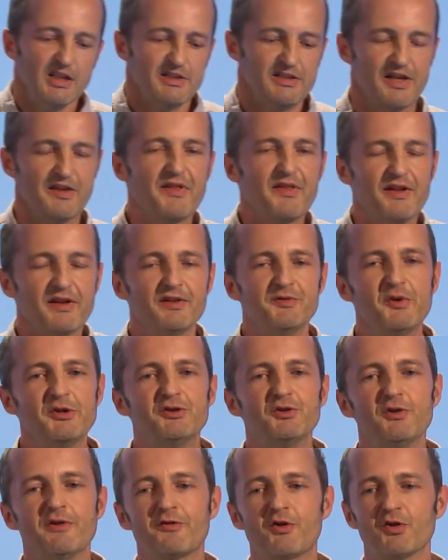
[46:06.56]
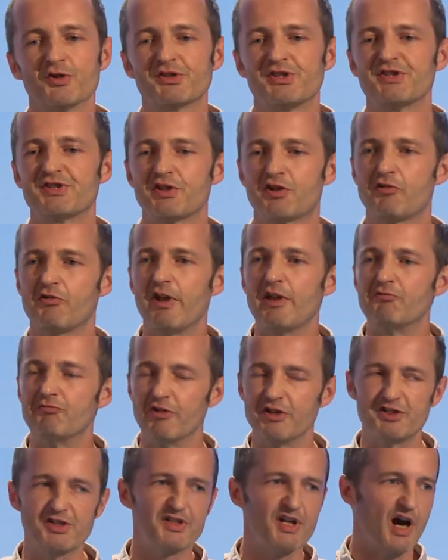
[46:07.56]
The other thing that we do, of course, is to create
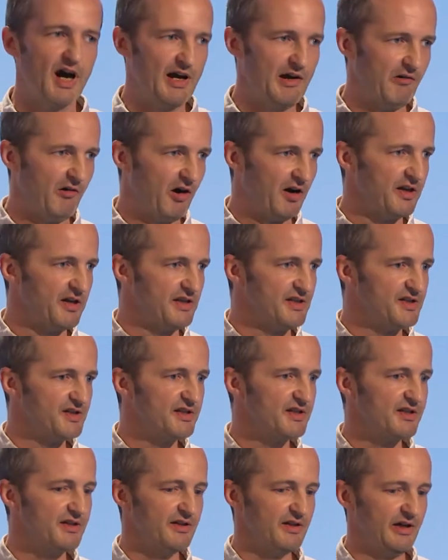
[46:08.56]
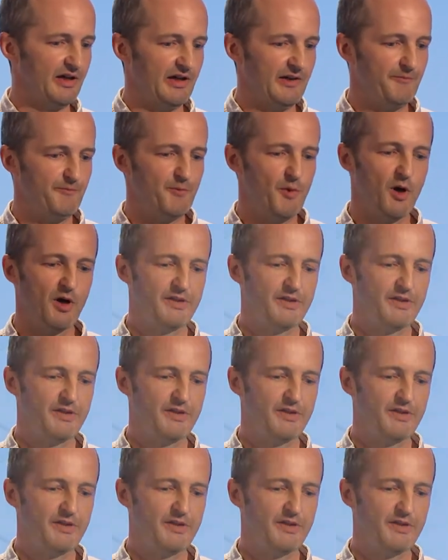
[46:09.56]
rigid hierarchies um,